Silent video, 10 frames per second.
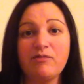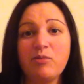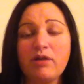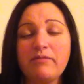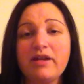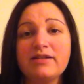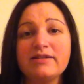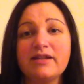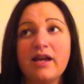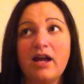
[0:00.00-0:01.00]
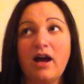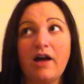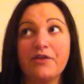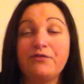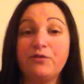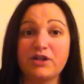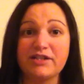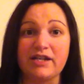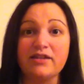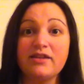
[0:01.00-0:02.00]
appointment on the
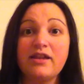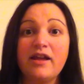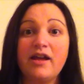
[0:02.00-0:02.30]
14th,